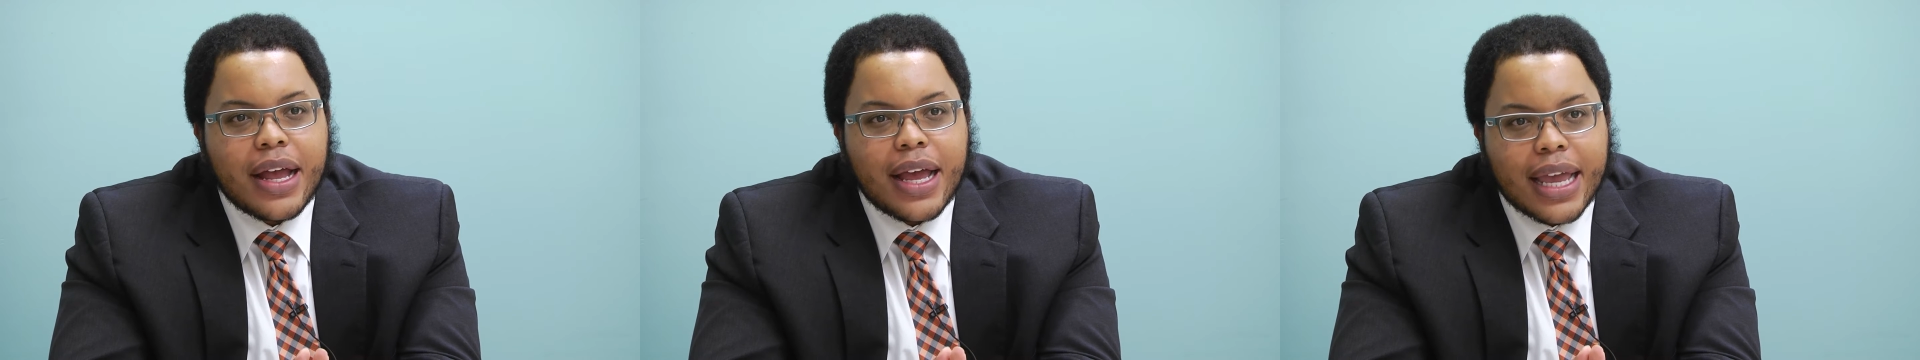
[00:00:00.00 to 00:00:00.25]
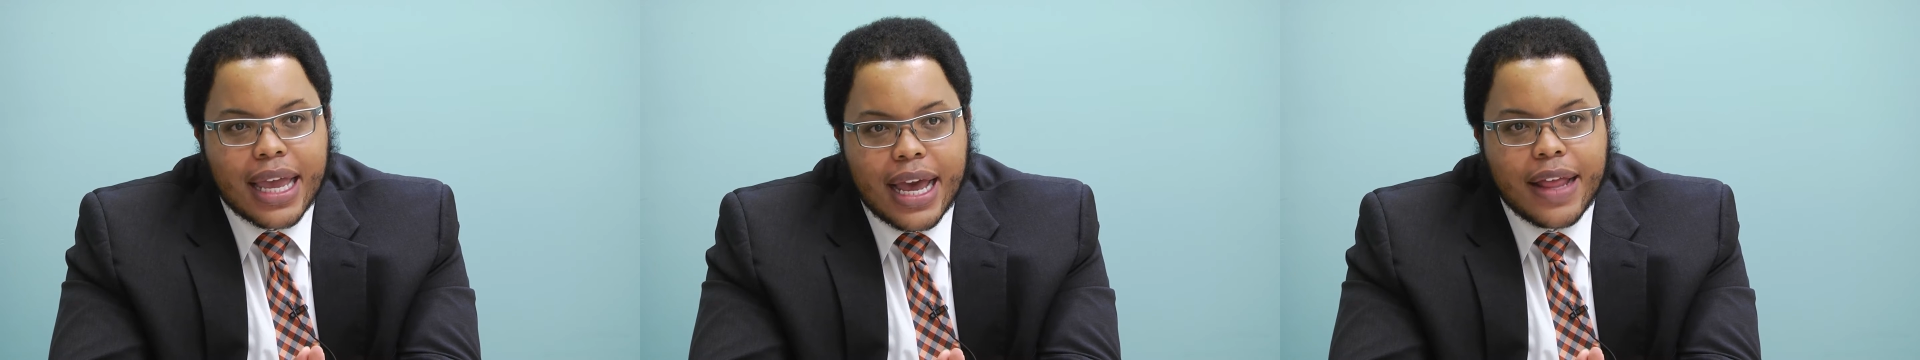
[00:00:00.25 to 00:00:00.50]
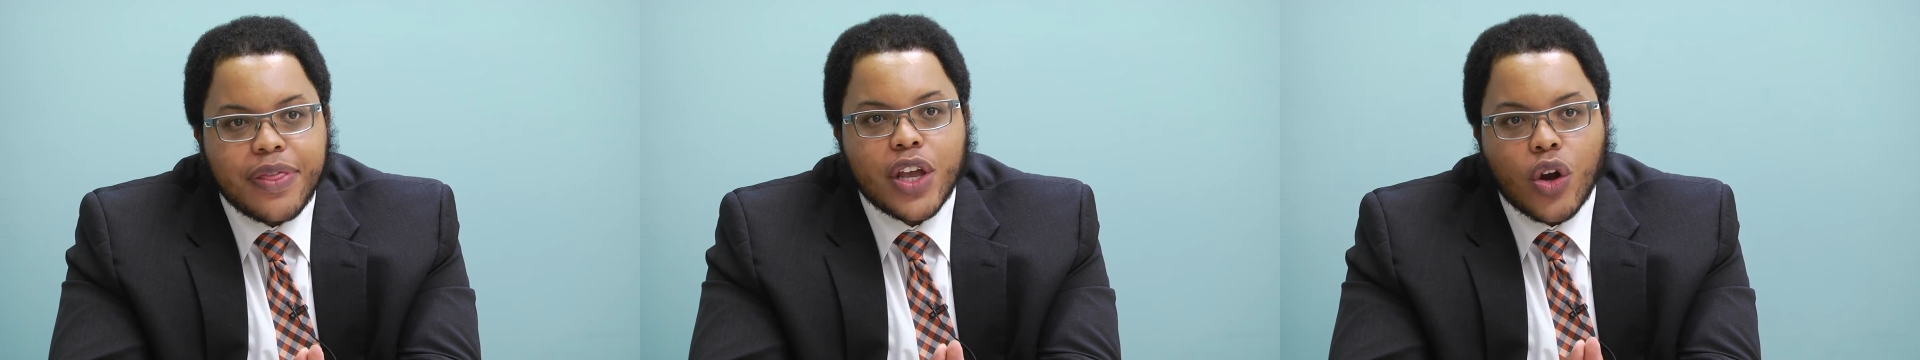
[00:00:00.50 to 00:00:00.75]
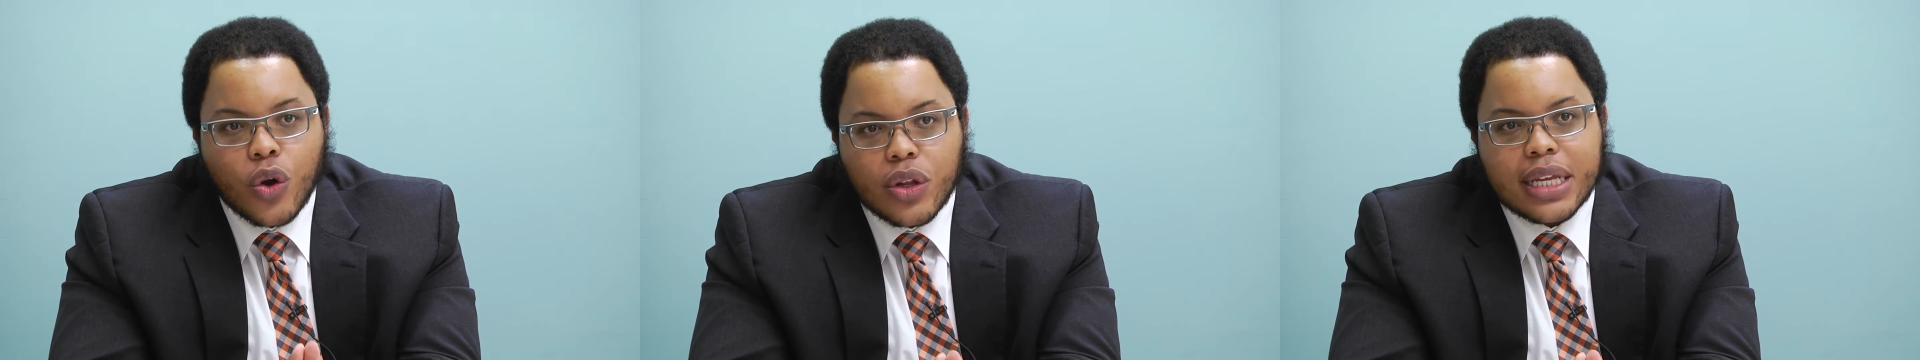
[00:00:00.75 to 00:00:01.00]
Again, the
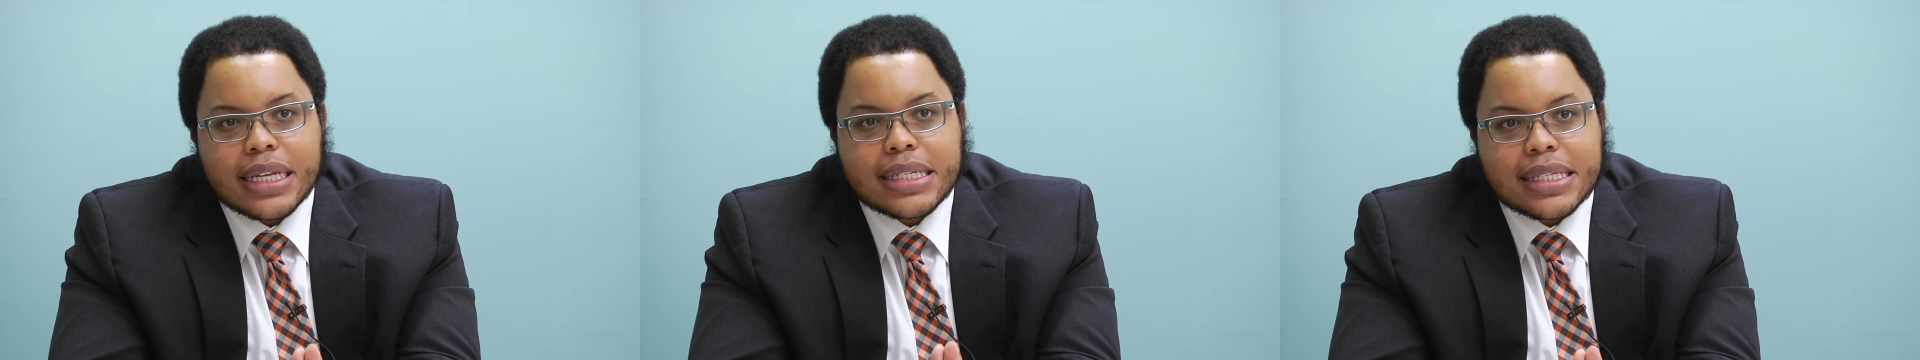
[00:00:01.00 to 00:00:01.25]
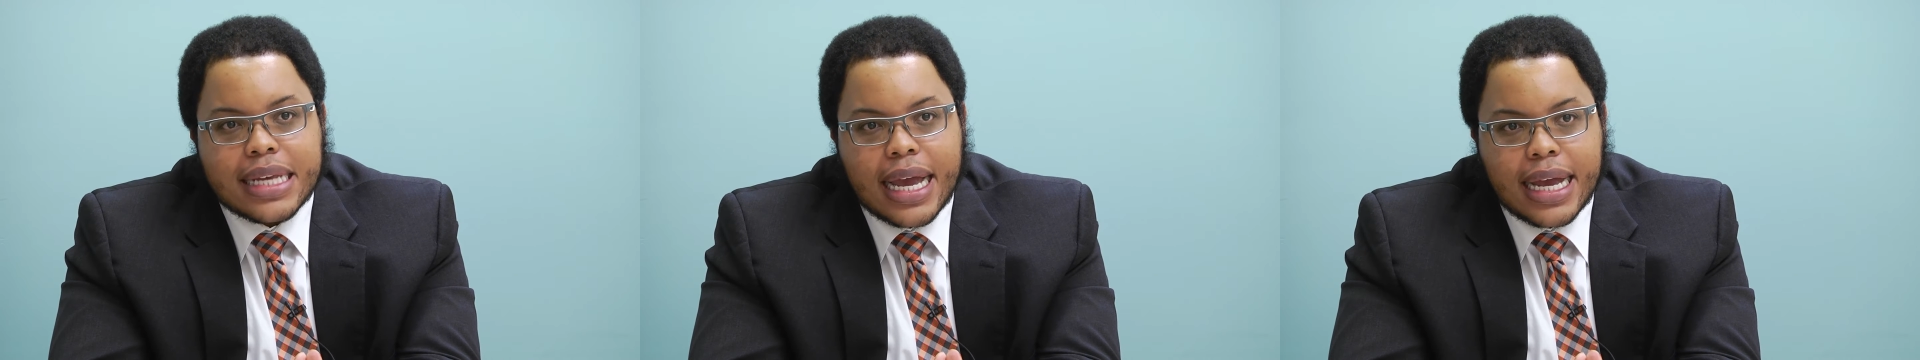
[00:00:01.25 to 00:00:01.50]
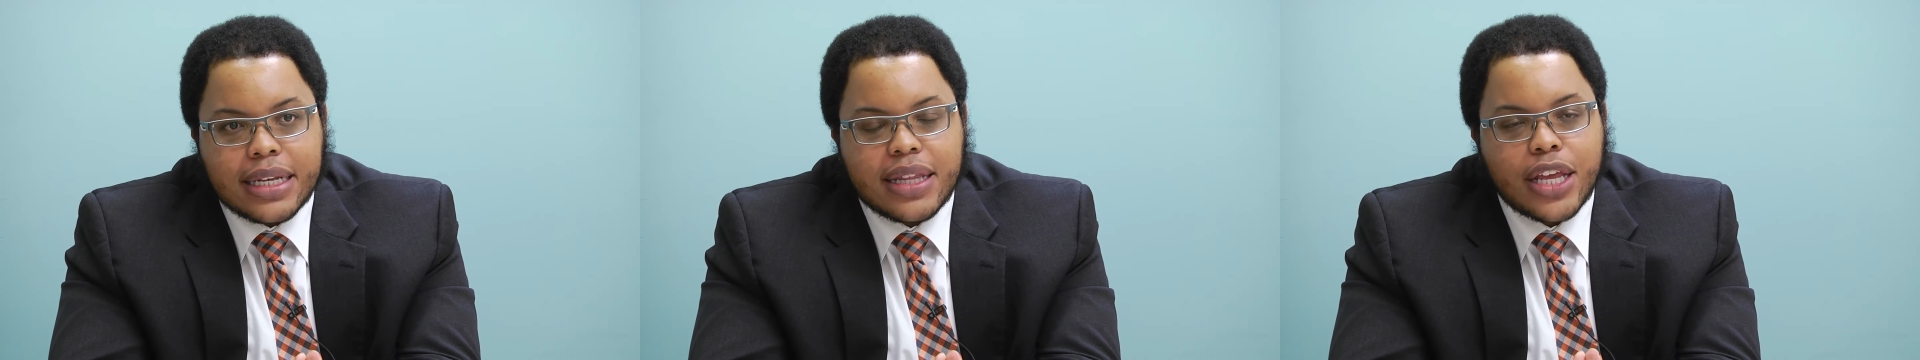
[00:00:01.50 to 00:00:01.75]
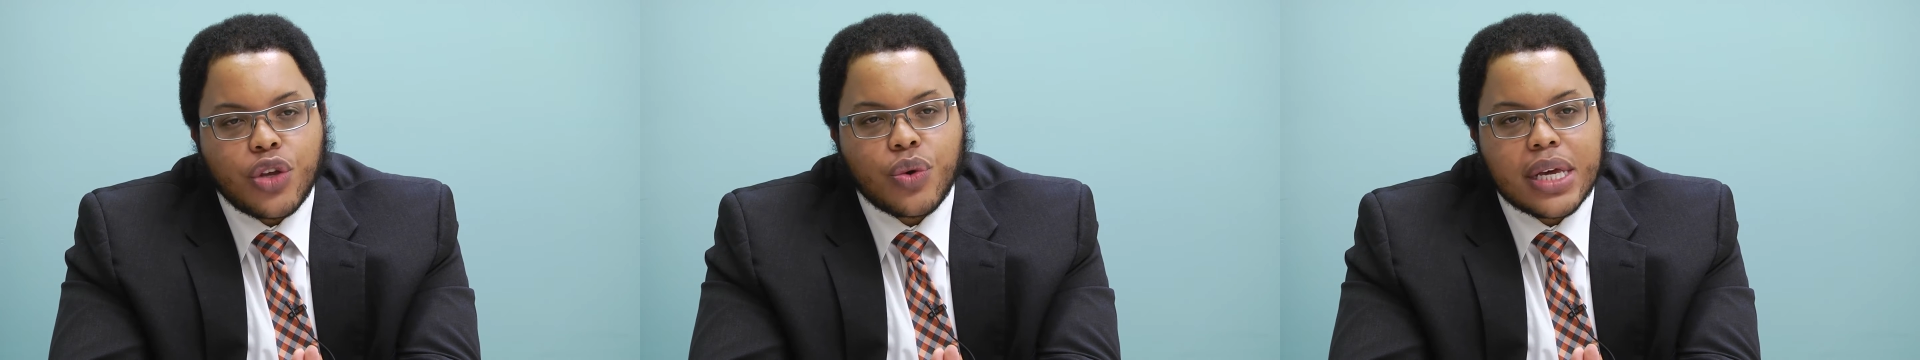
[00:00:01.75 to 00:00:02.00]
earliest date
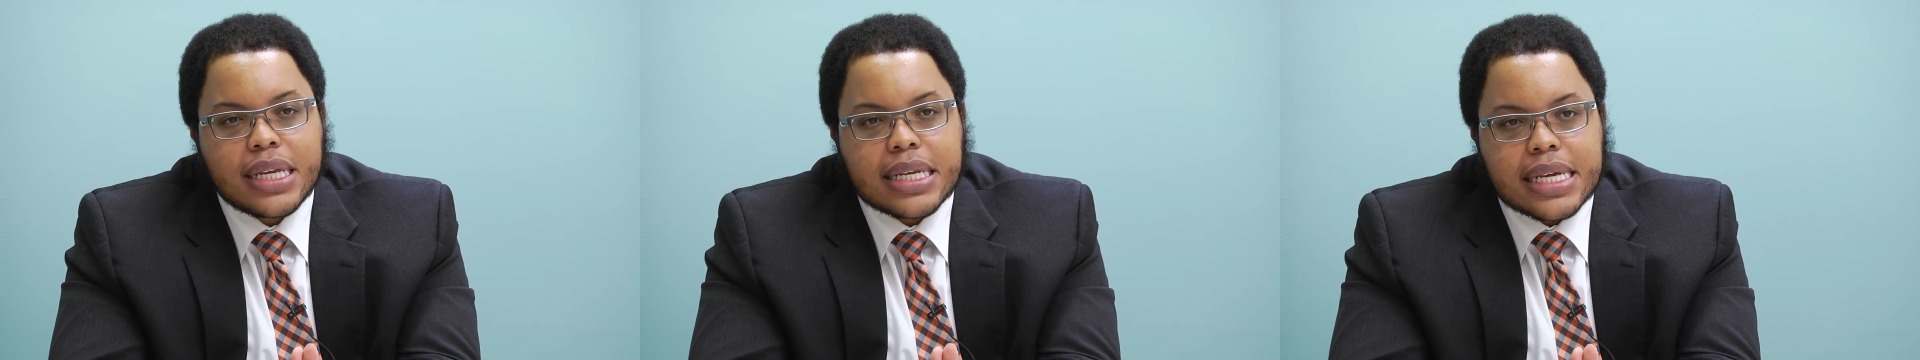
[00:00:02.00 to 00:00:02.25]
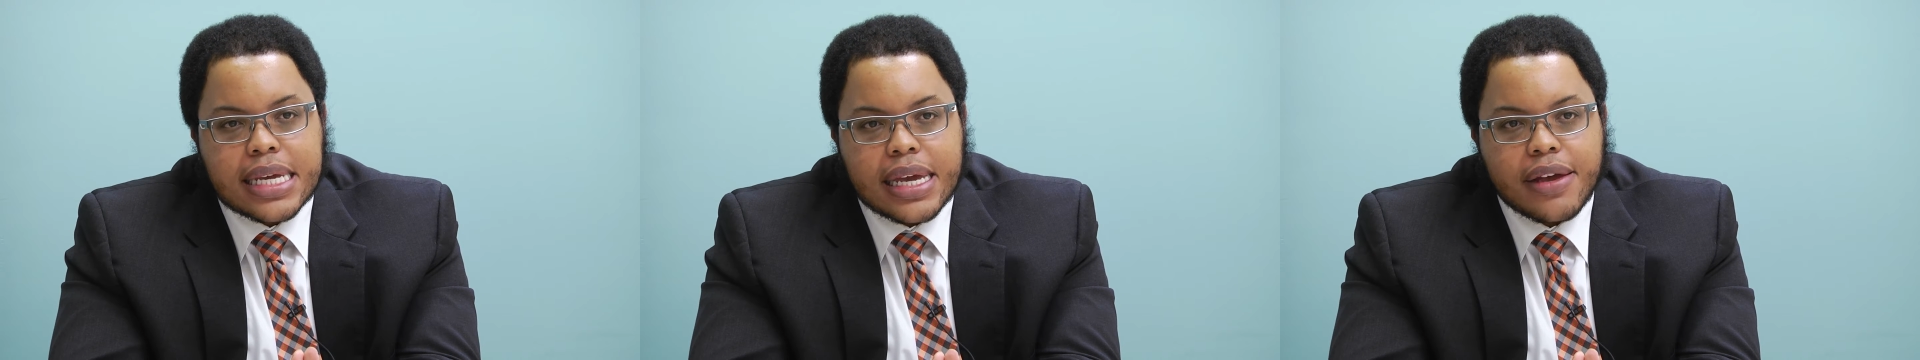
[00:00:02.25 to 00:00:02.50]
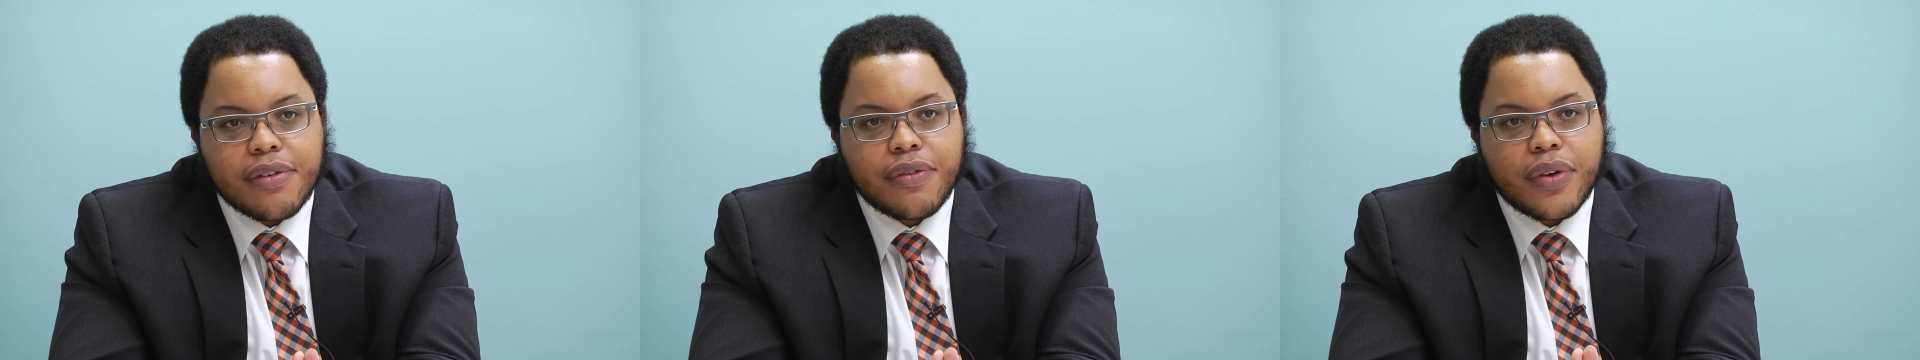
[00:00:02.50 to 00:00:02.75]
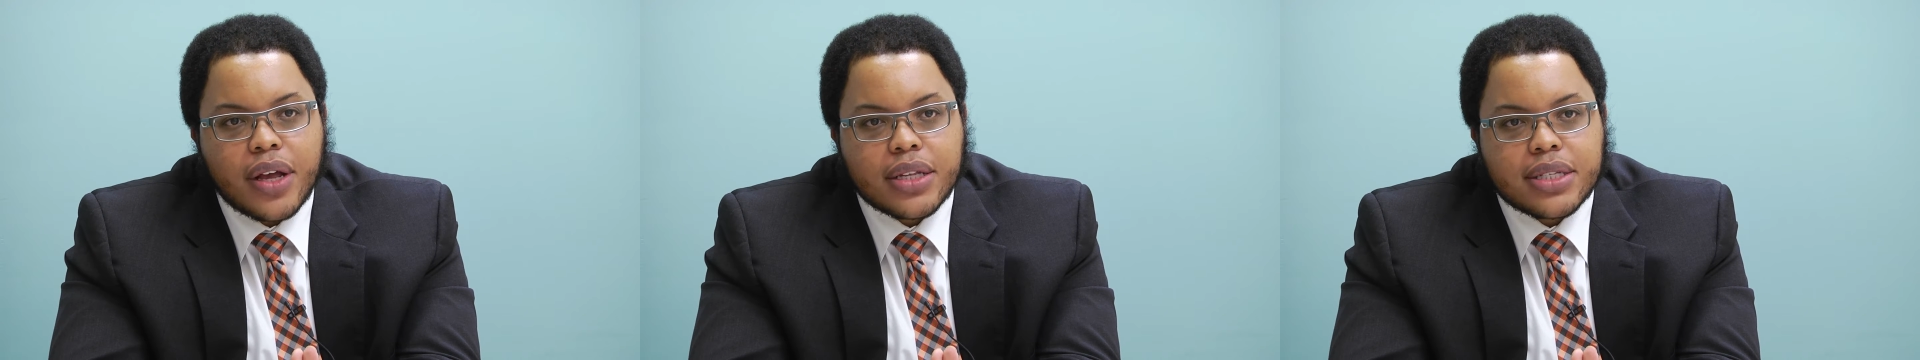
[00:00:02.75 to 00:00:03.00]
that you can give
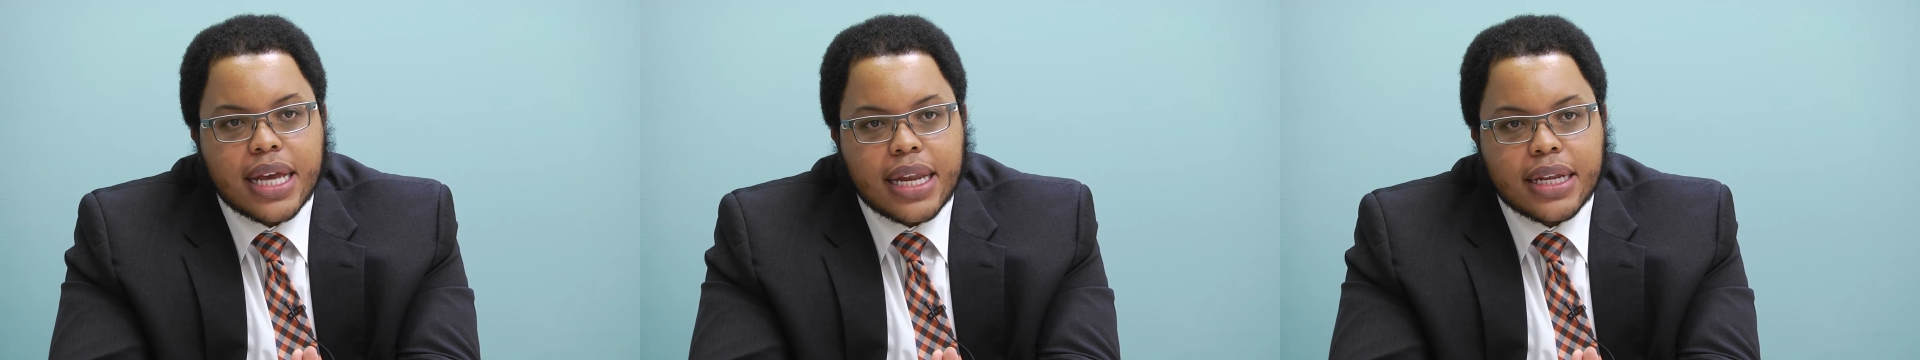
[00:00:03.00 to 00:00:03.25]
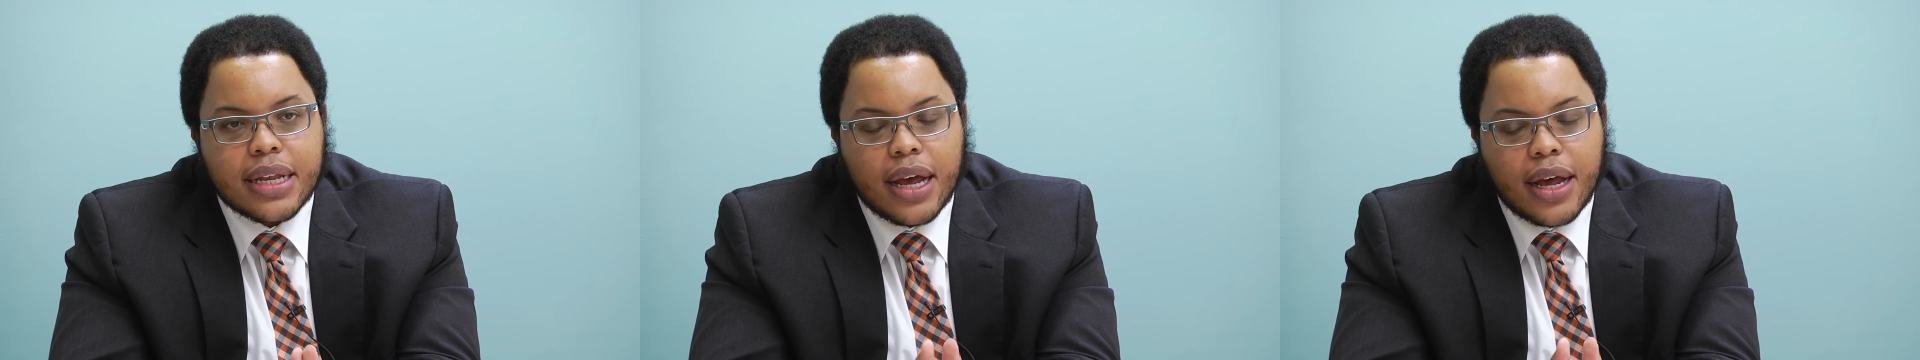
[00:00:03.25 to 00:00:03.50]
a tenant,